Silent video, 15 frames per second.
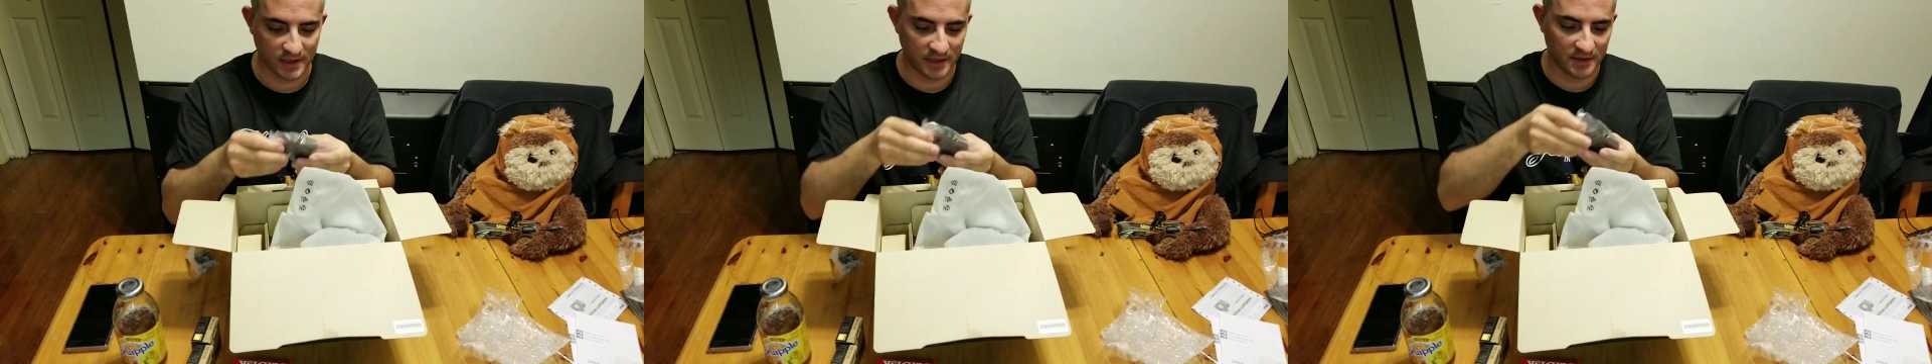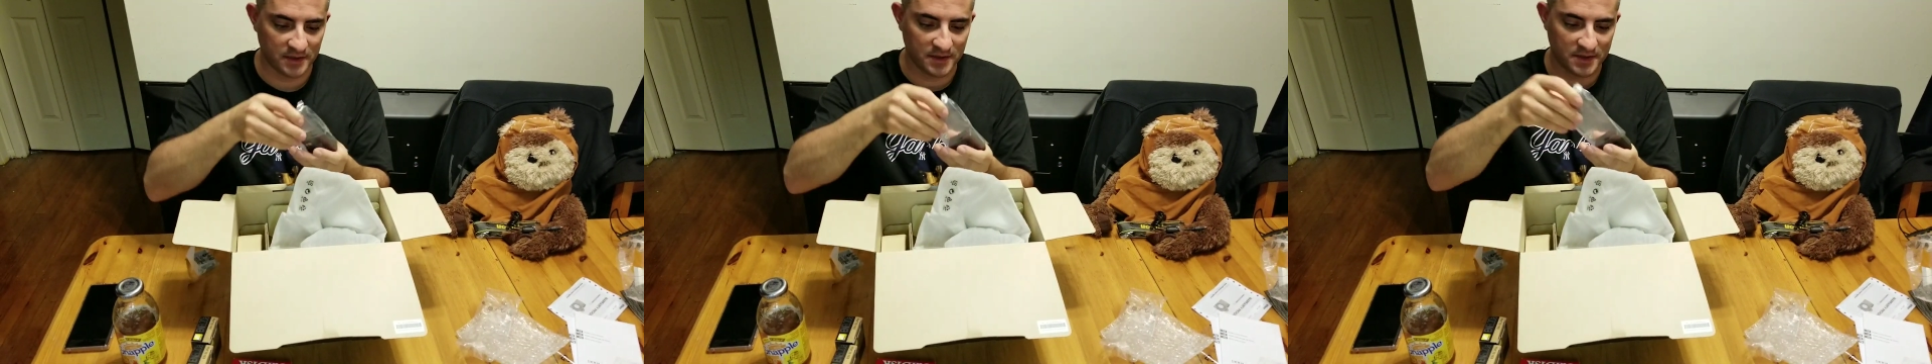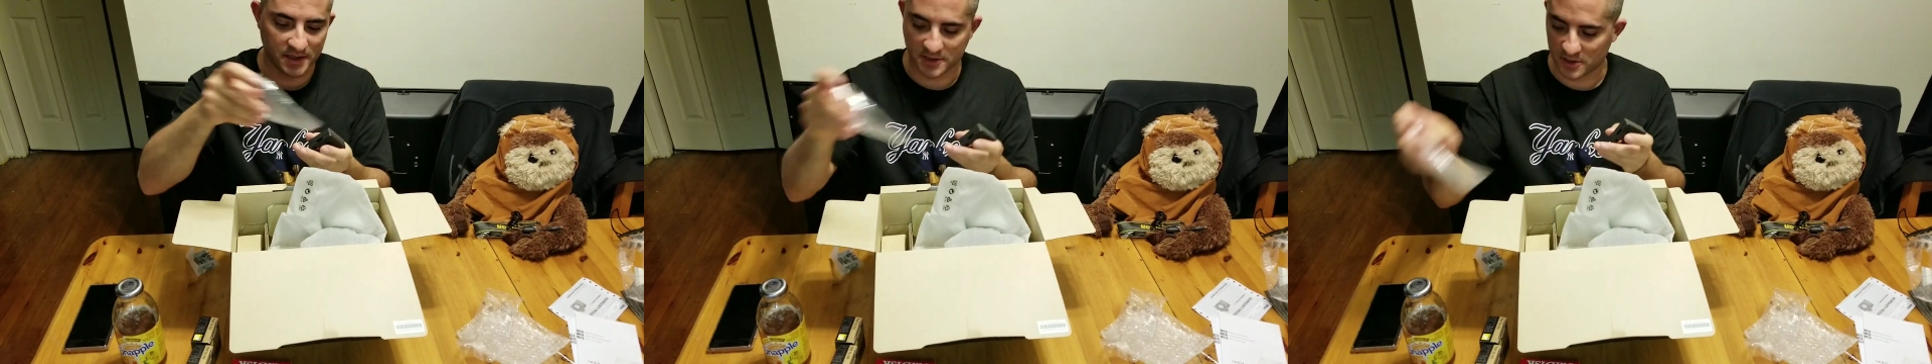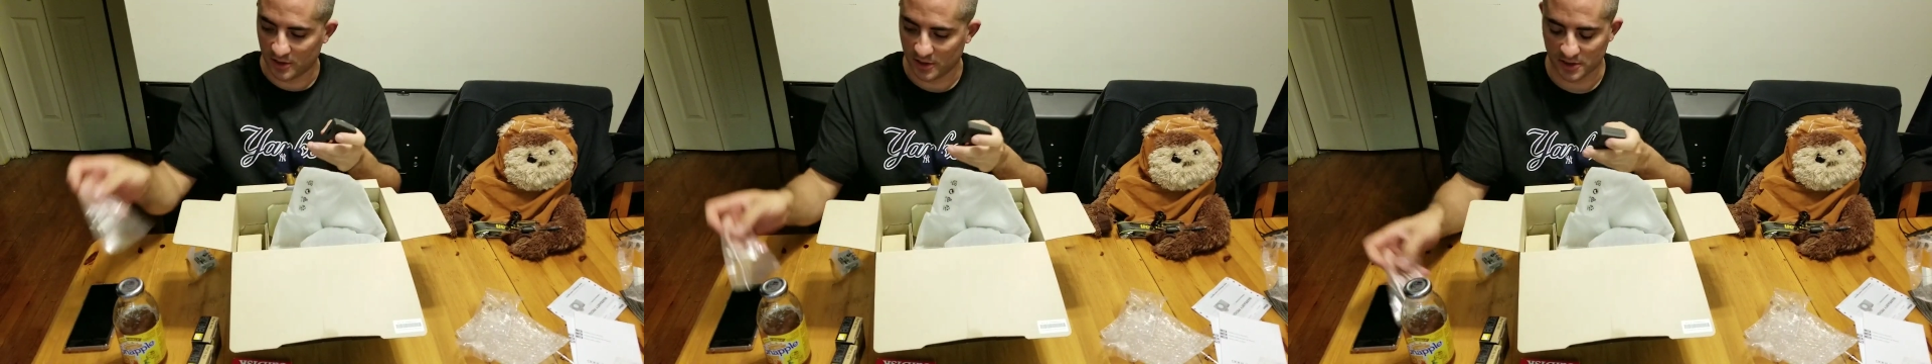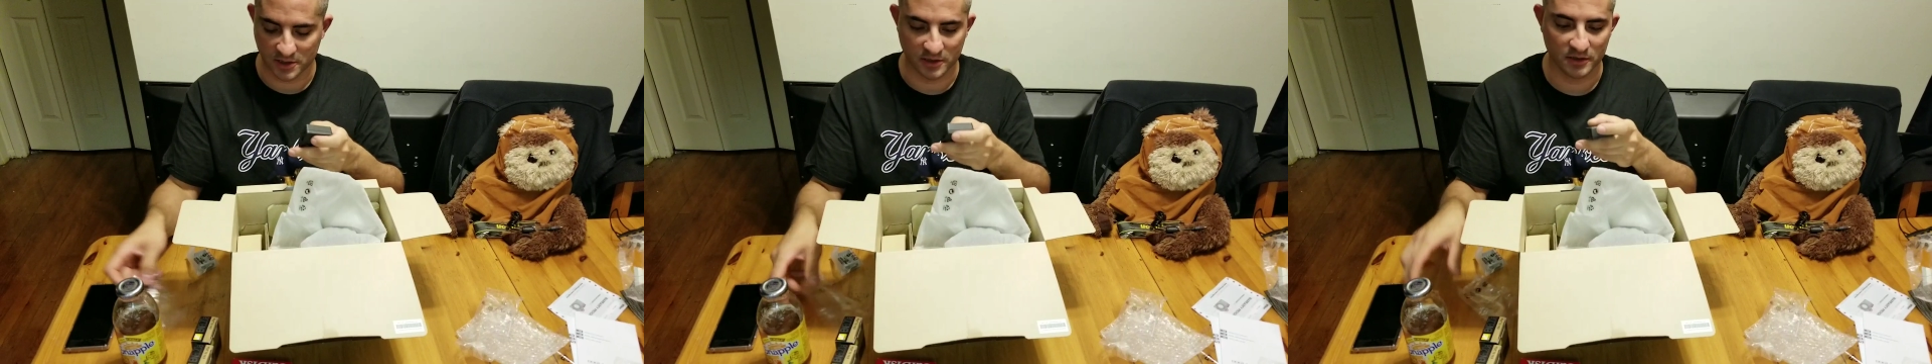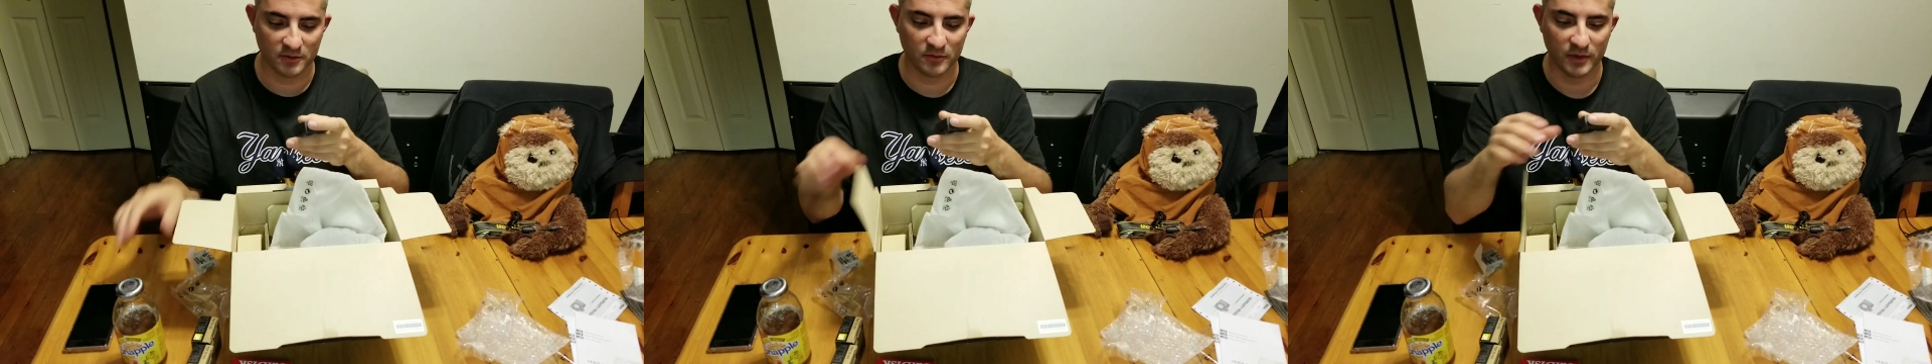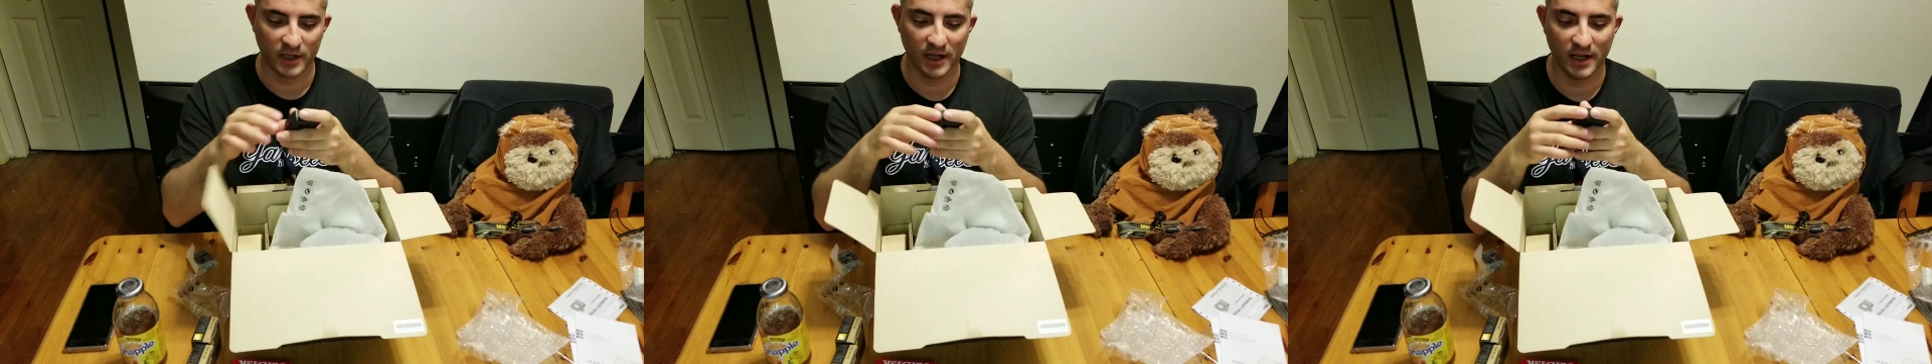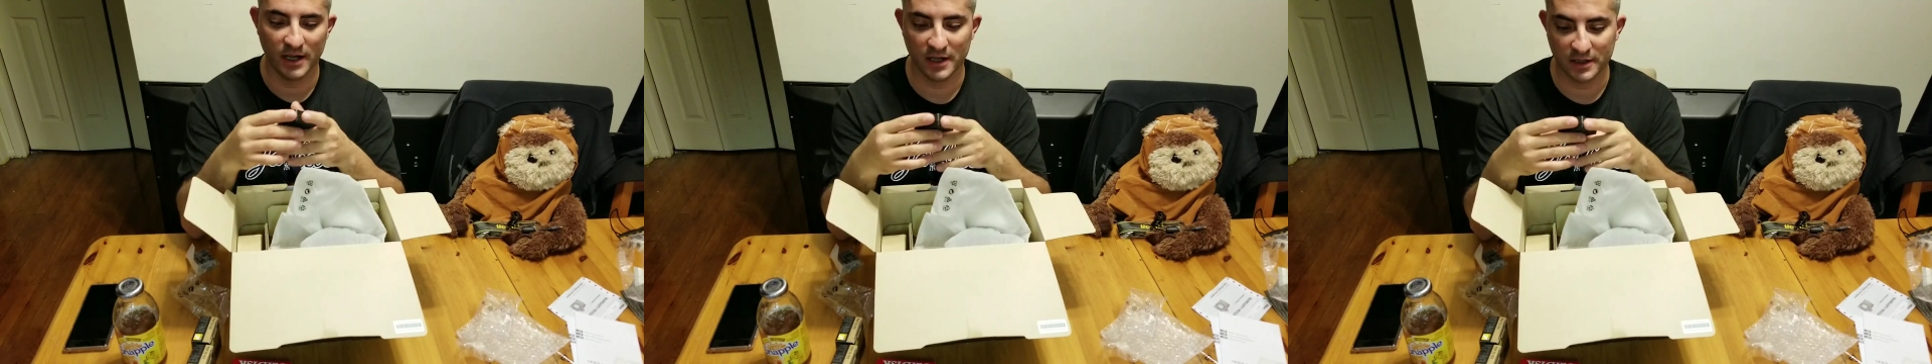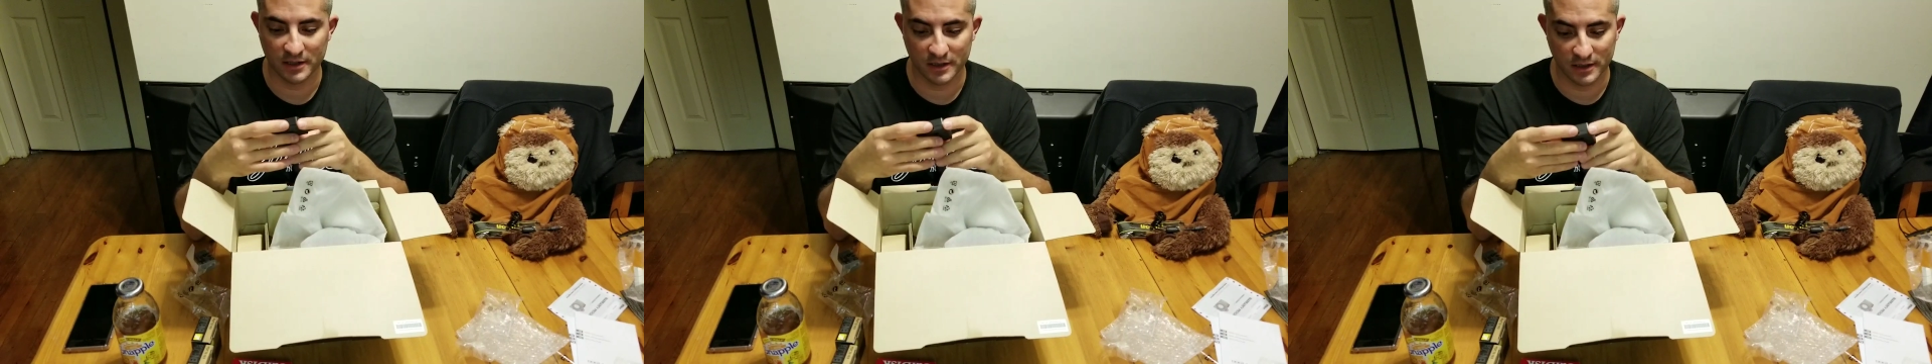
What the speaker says: here's the charger. We got